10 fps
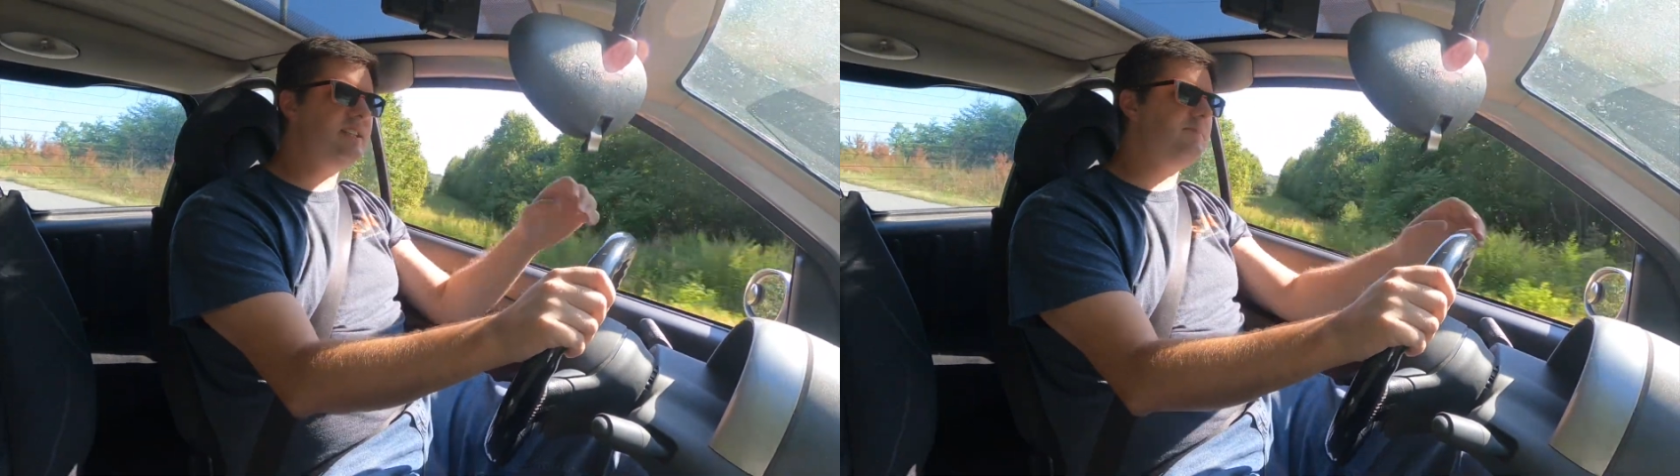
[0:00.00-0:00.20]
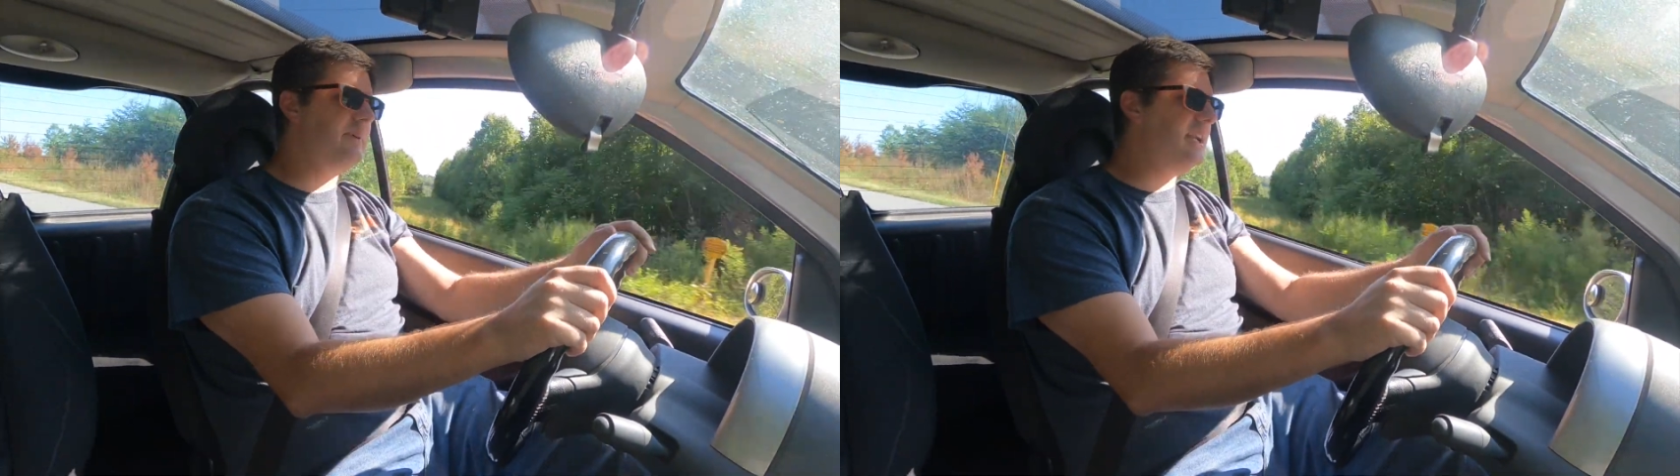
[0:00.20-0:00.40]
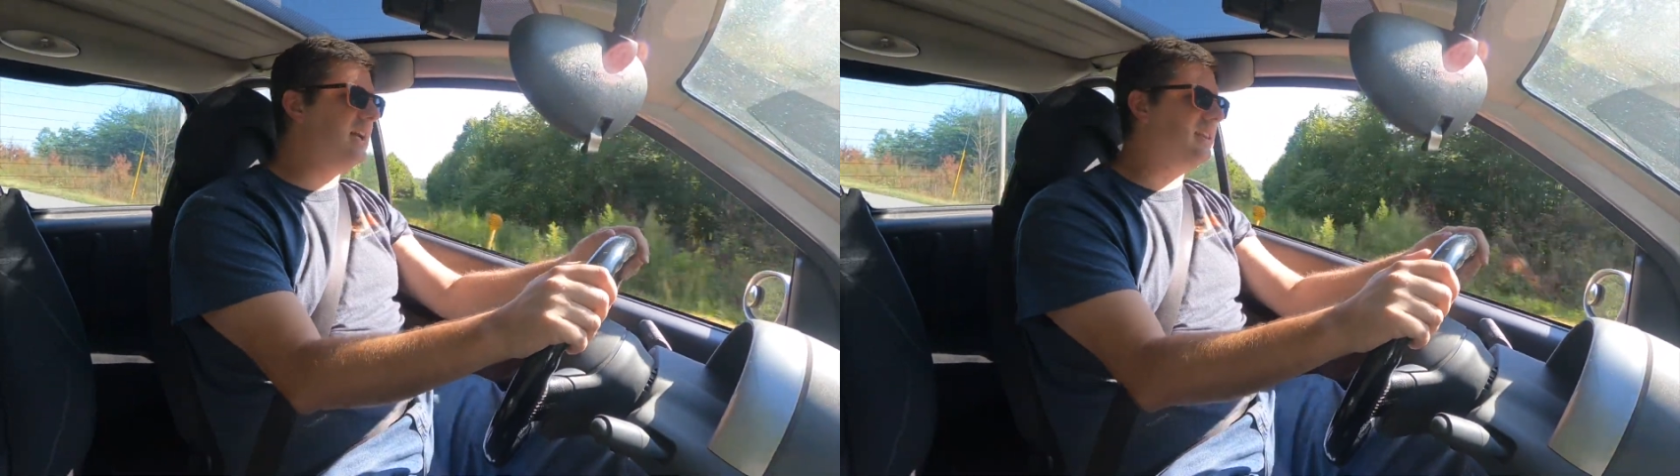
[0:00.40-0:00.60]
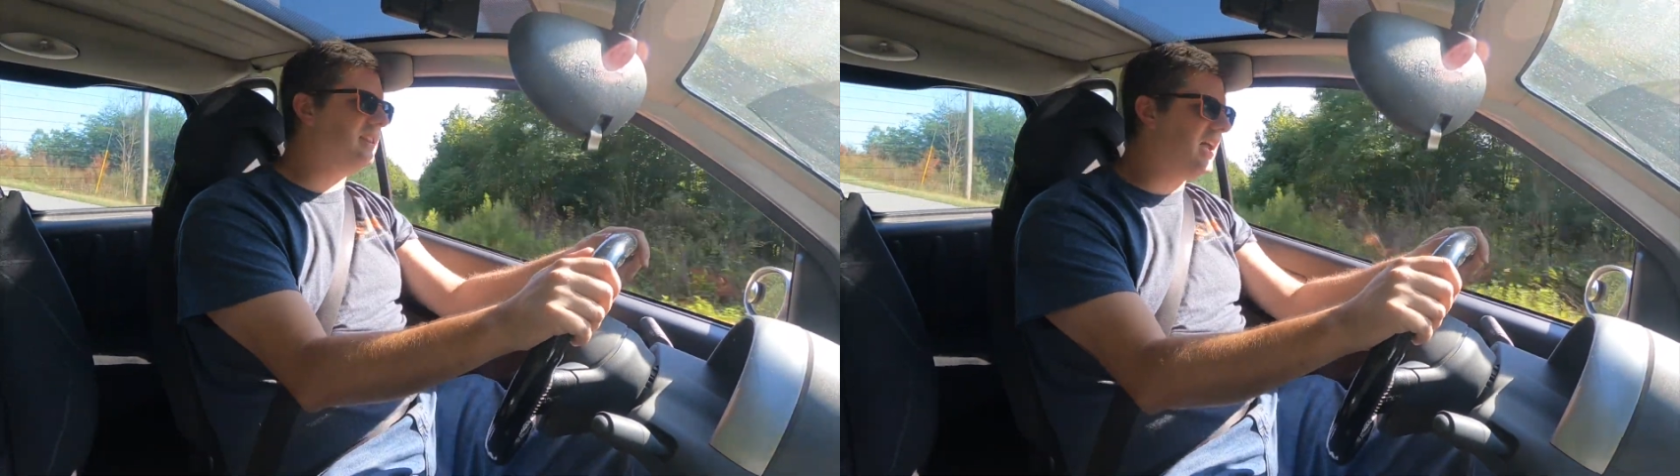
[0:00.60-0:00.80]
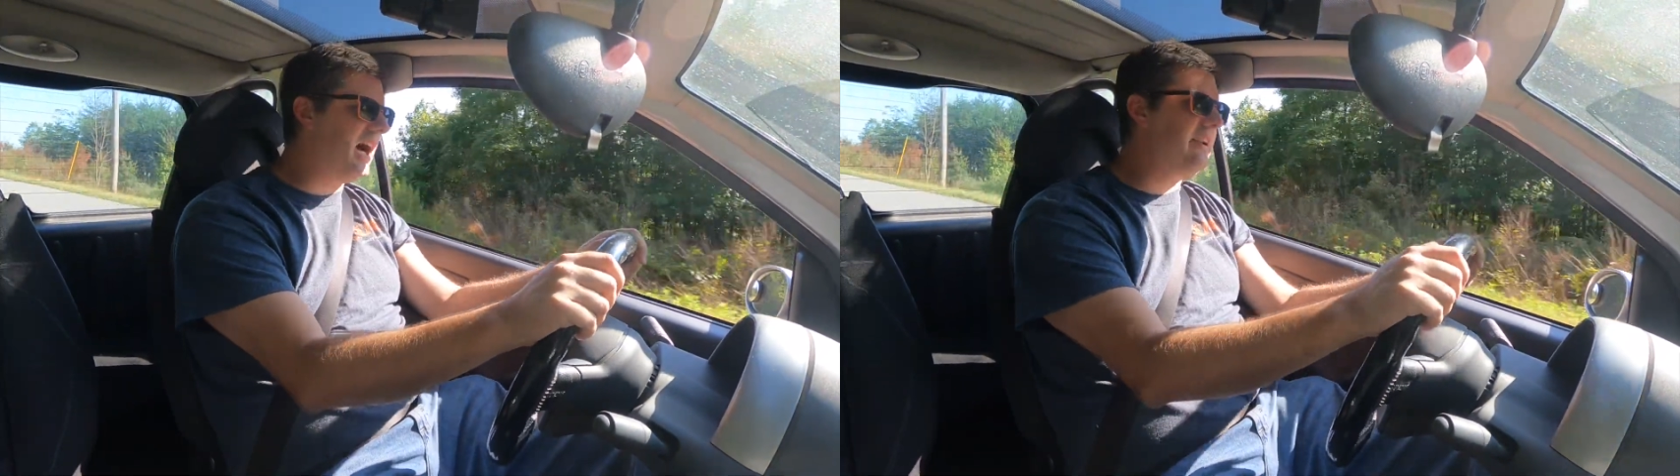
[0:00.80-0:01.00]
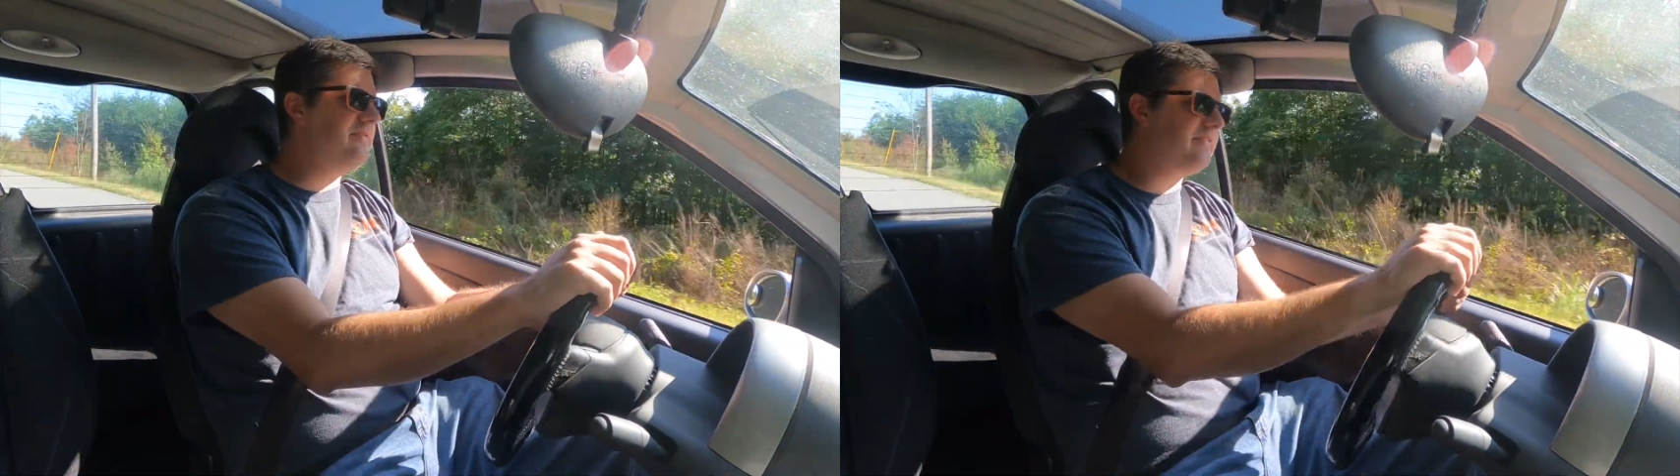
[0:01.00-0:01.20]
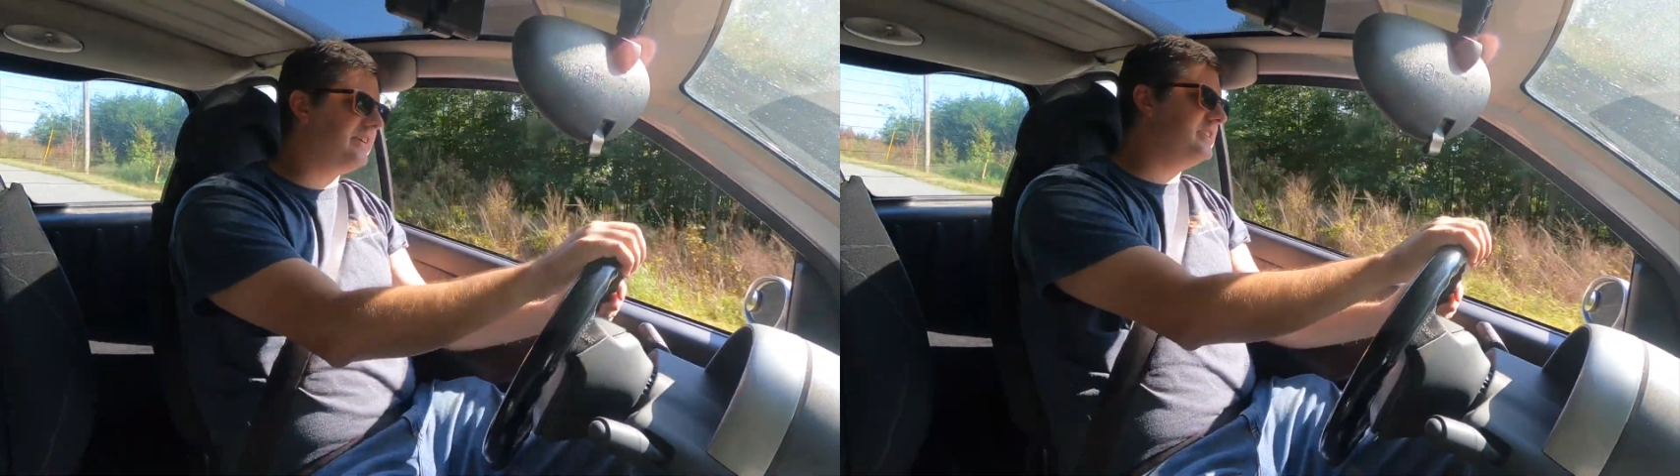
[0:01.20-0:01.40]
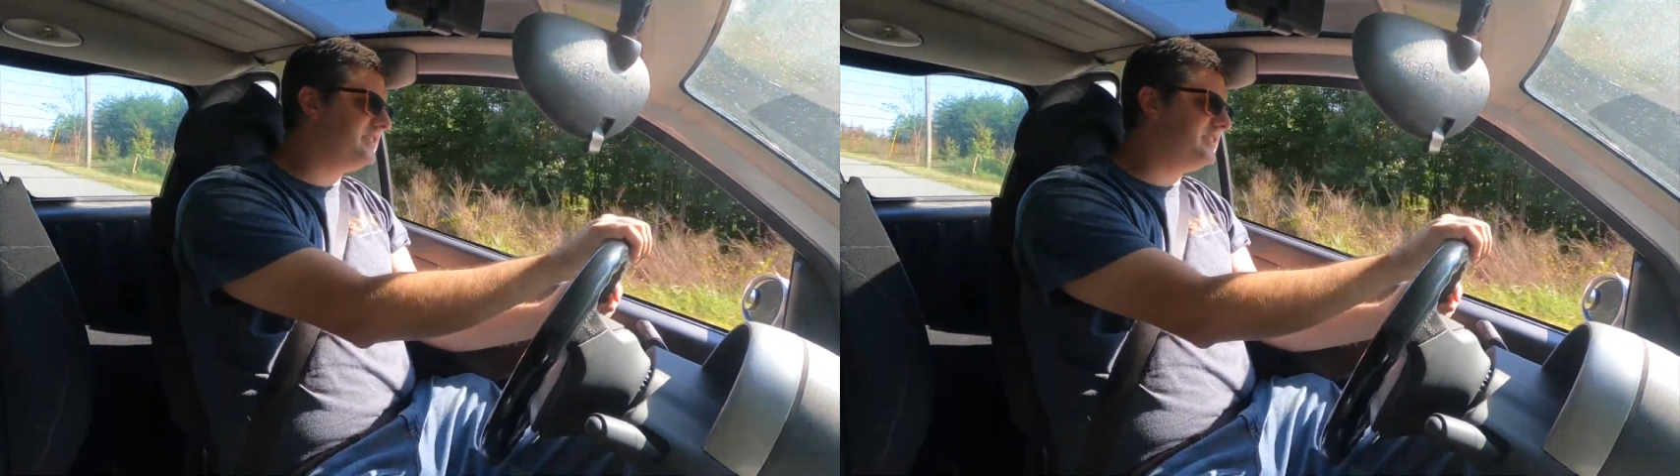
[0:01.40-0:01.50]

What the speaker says: been a lot of fun